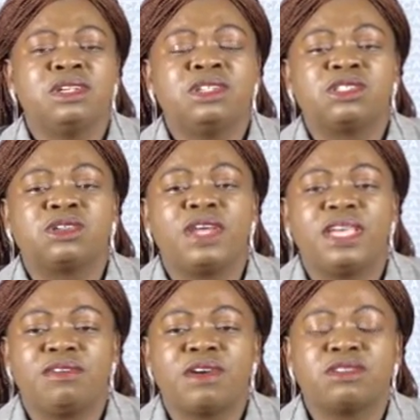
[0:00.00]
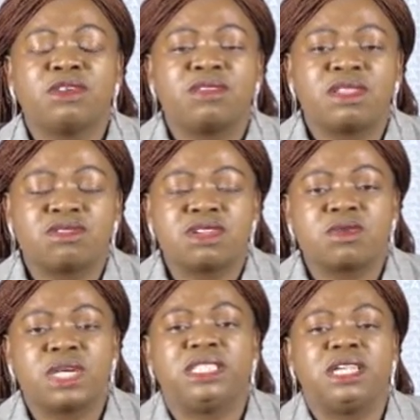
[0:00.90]
So if out of the 3
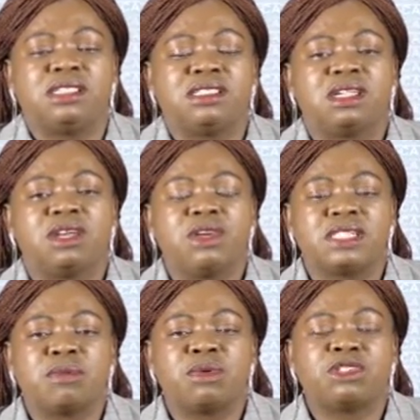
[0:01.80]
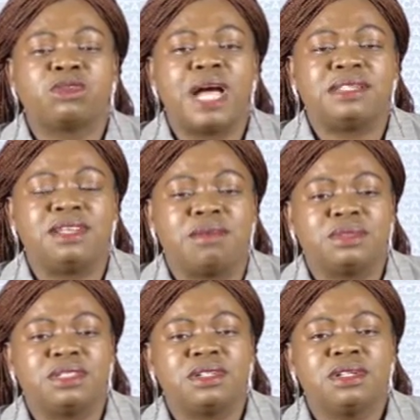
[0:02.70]
questions you are supposed to
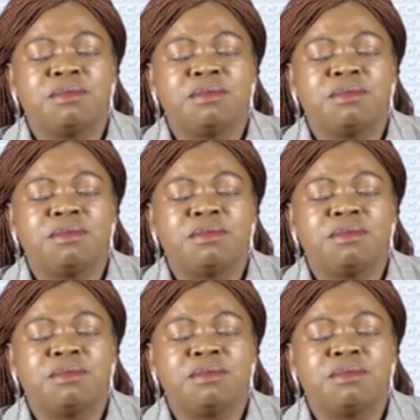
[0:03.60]
attempt,